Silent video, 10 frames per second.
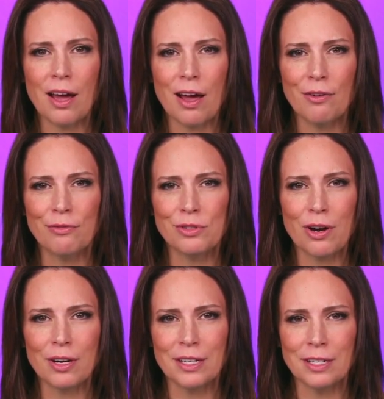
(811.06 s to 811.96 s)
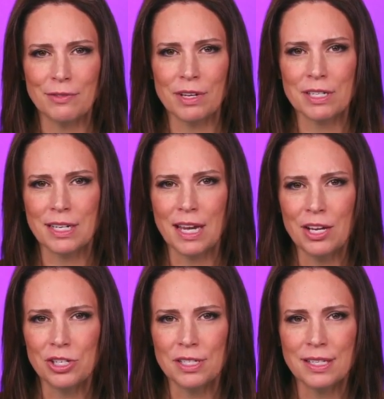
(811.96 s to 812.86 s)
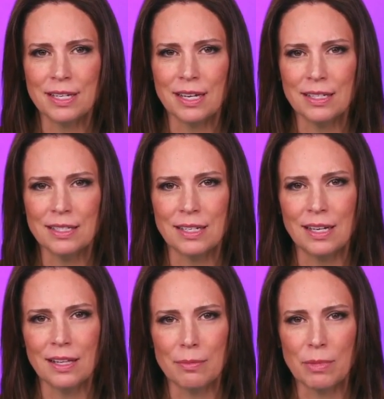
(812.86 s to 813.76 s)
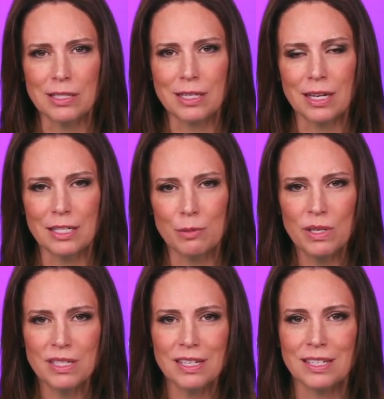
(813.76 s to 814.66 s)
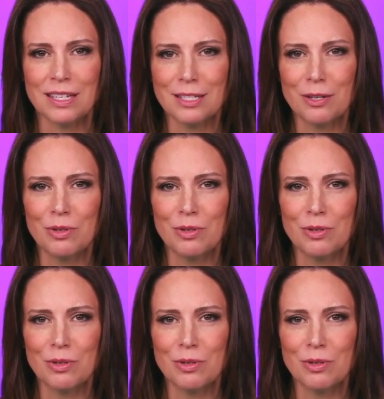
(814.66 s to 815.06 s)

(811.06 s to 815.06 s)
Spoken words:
of targeted investigations against Elon Musk and his businesses. So